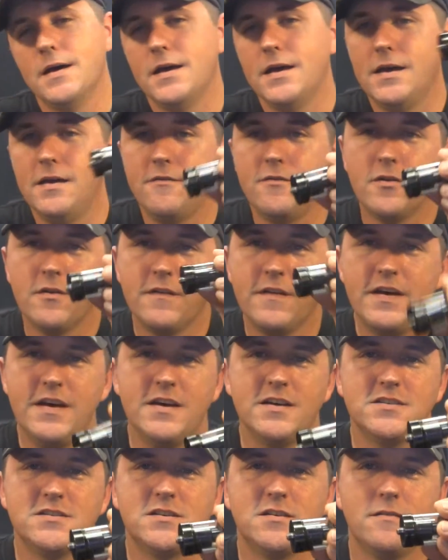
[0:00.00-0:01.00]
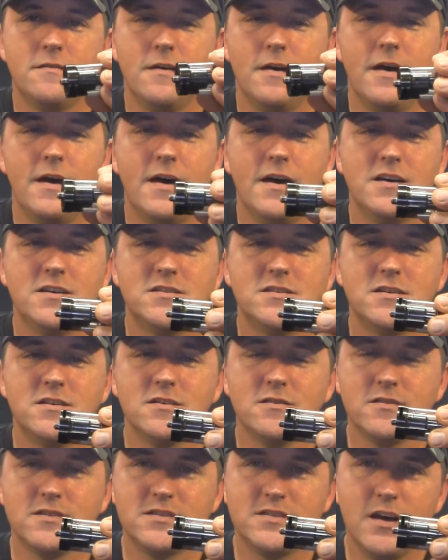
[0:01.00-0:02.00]
Even on these, that has the
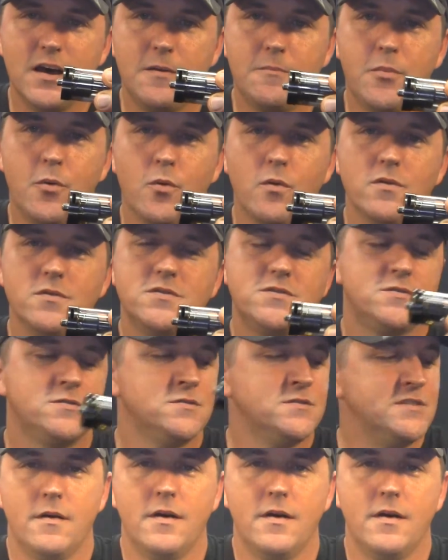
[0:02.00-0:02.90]
little side ports,